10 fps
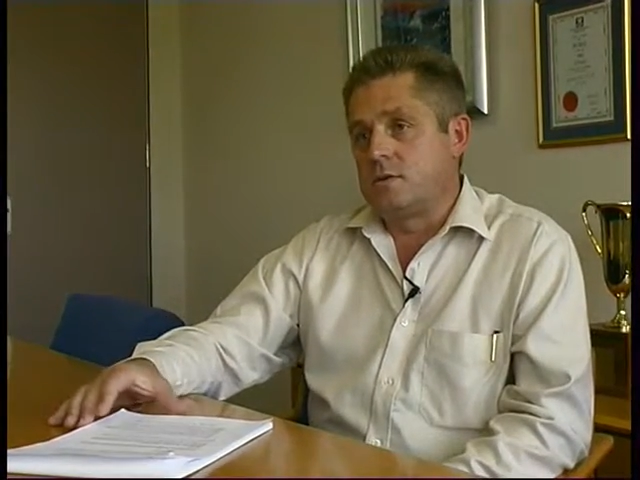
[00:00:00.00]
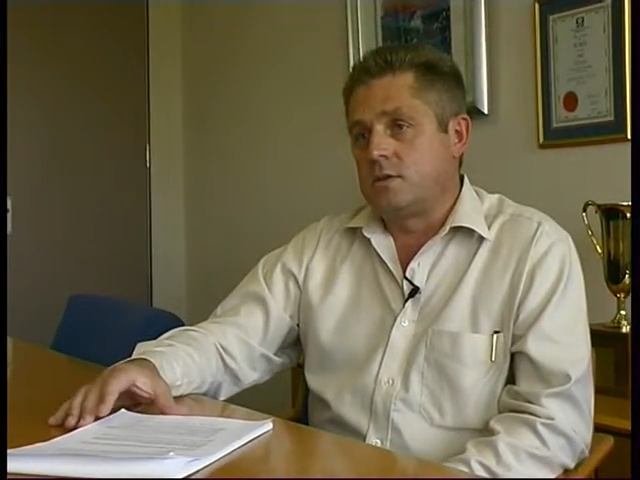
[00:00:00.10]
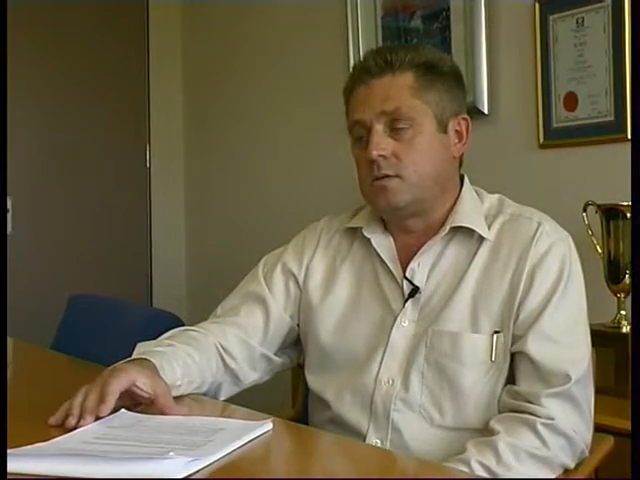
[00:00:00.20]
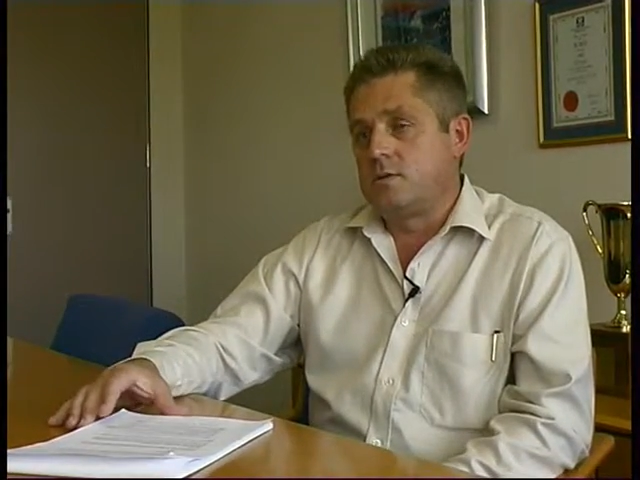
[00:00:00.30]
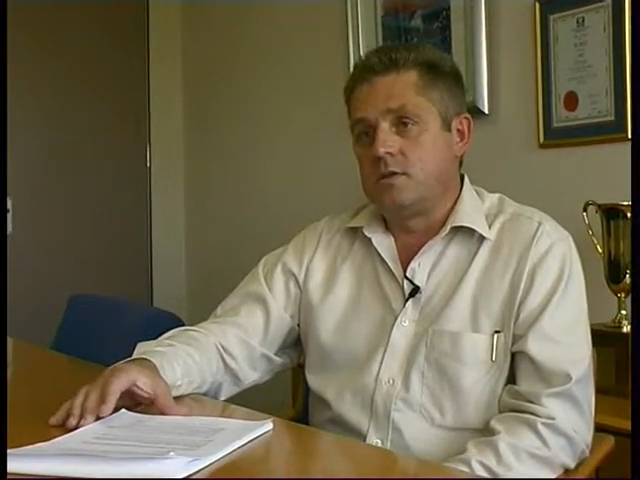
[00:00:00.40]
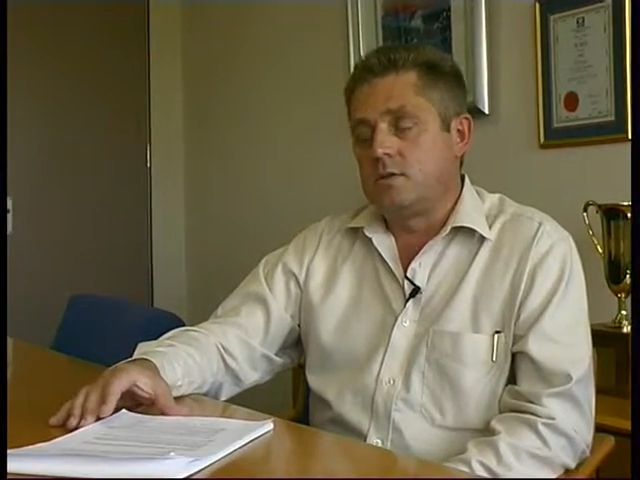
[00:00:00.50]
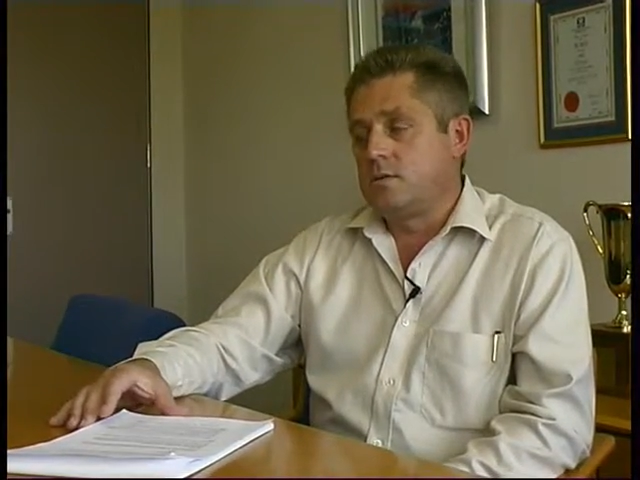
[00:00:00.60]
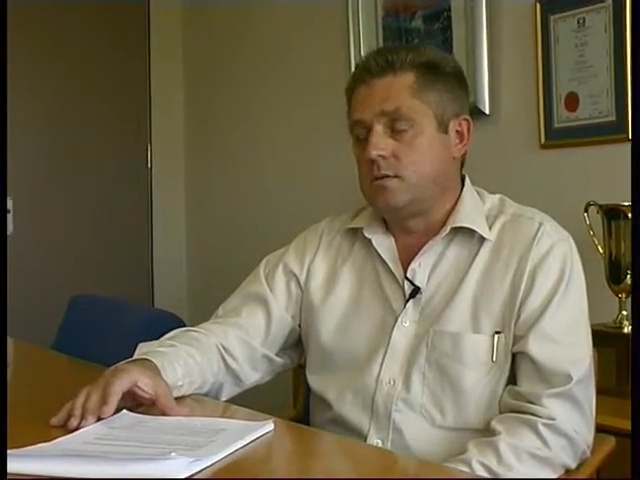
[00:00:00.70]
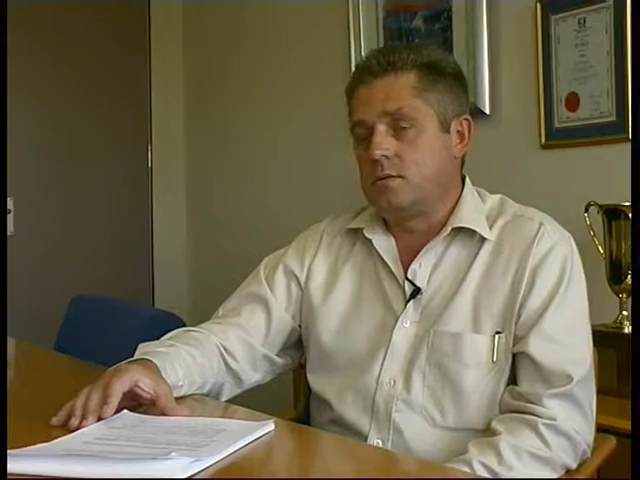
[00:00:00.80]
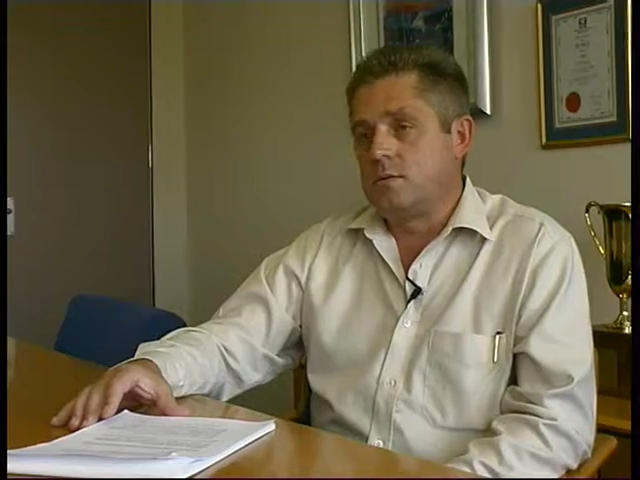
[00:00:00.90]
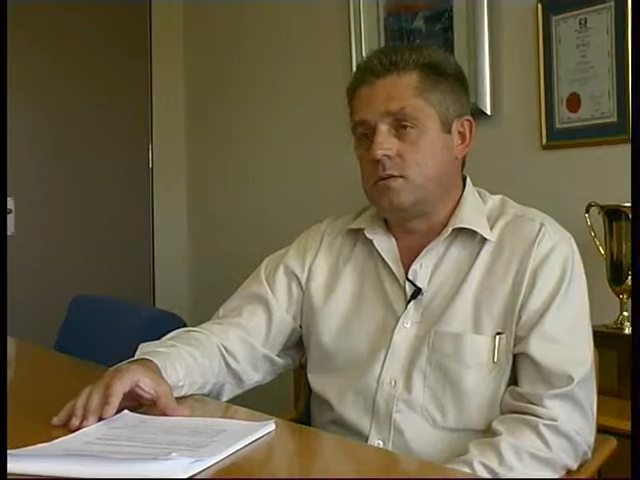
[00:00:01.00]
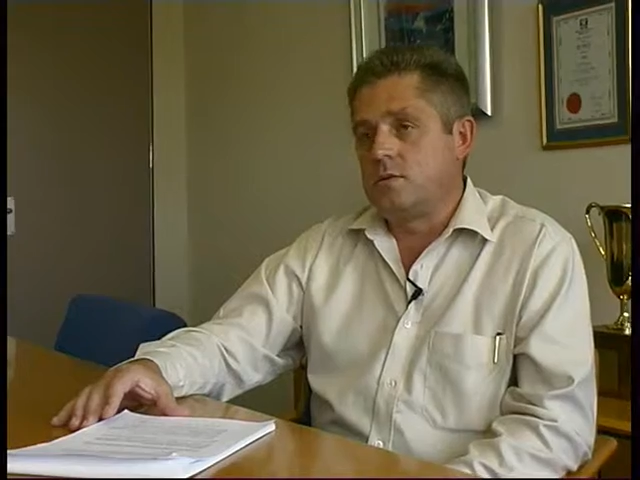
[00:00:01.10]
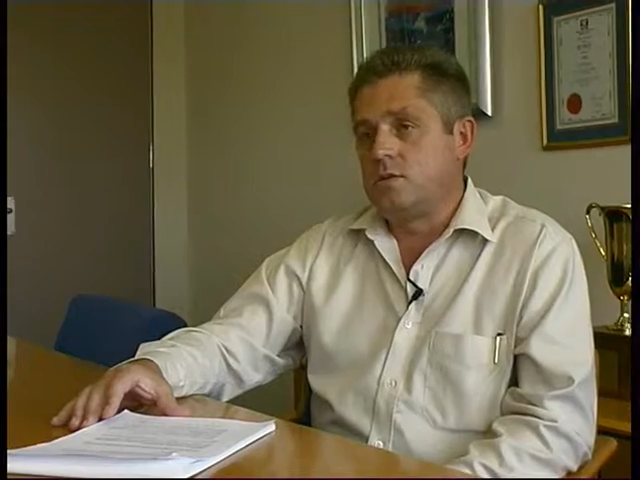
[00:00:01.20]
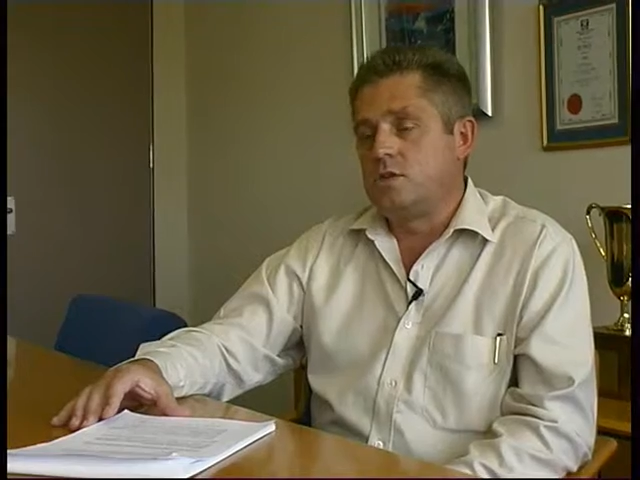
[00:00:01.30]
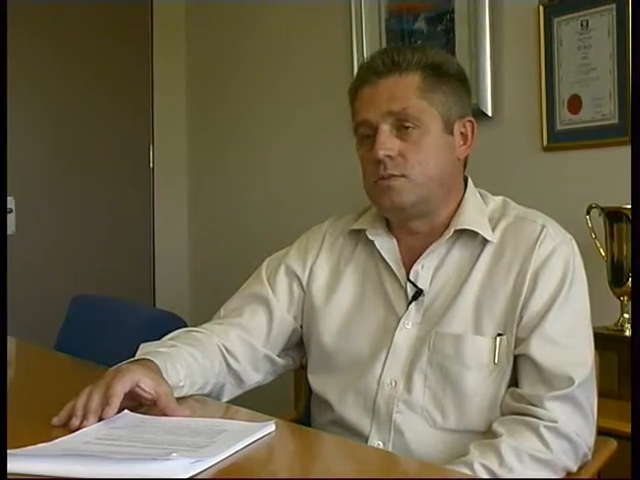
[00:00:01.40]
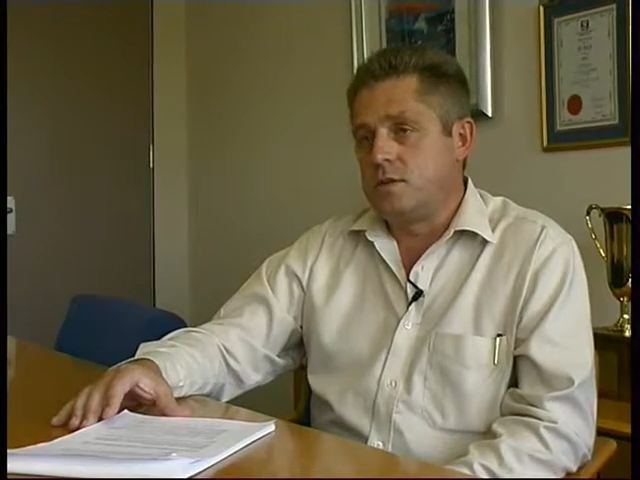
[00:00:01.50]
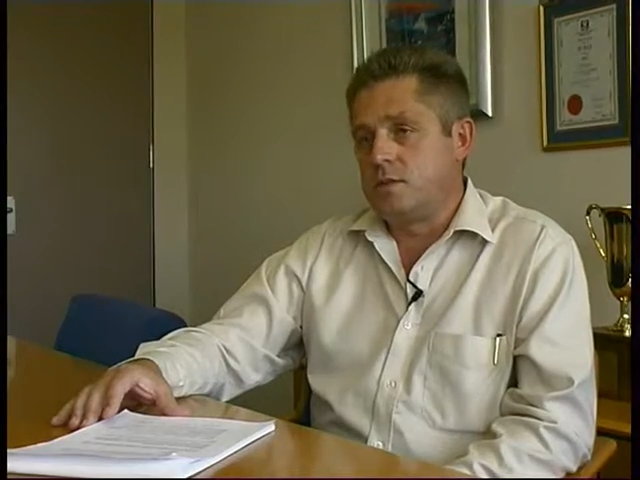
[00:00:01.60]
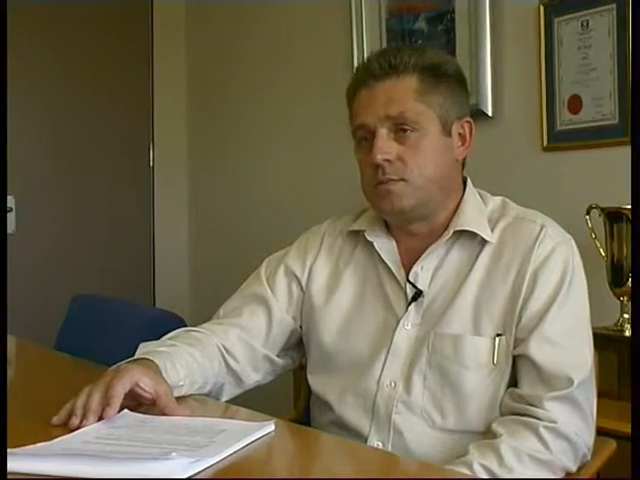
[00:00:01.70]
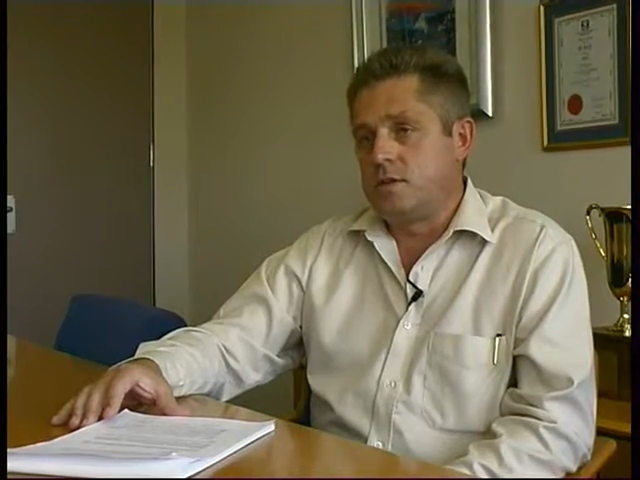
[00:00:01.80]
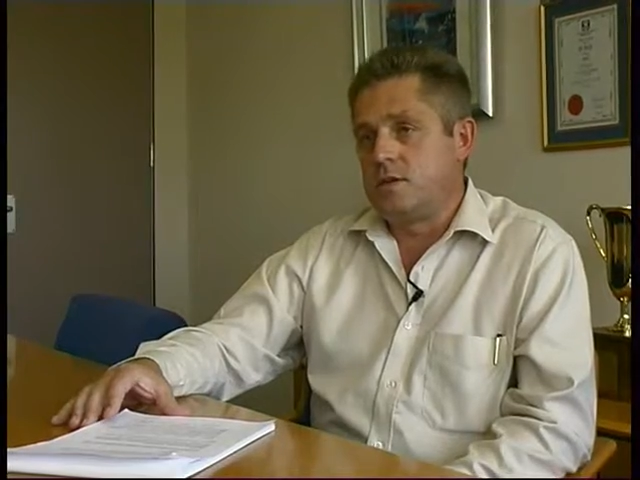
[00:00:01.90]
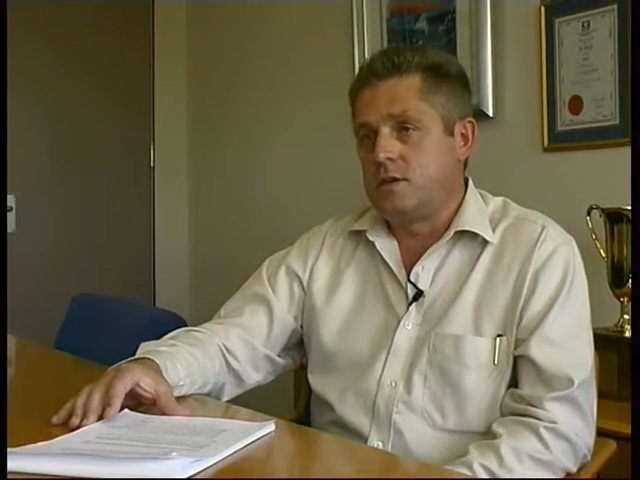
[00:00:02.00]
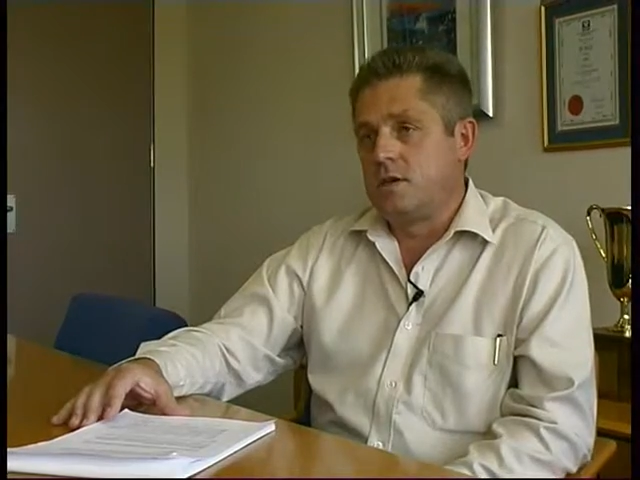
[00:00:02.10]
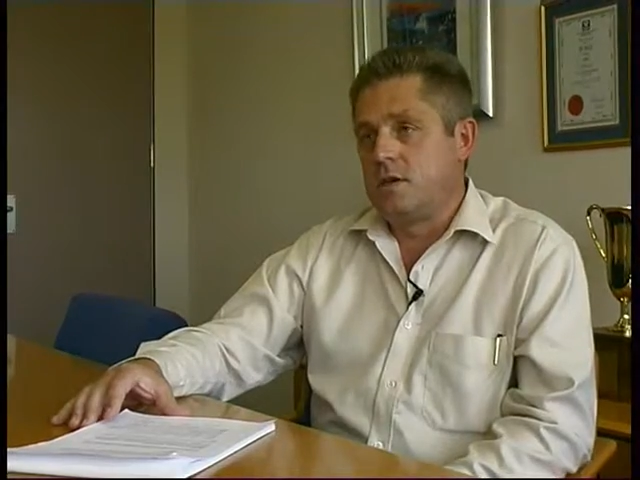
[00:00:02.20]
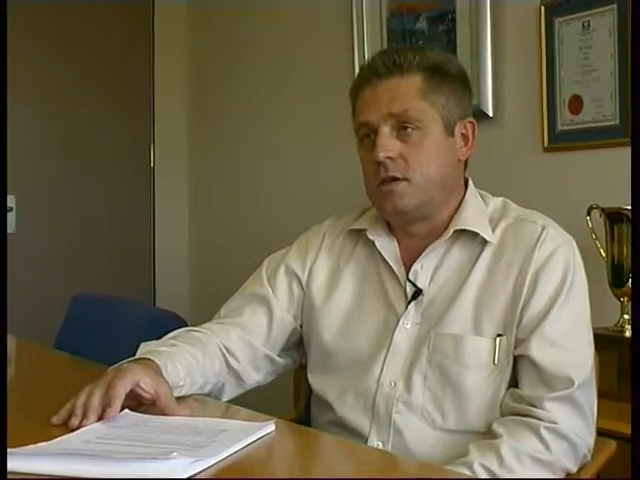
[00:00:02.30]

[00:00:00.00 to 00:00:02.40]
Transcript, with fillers: It's been huge money spent there.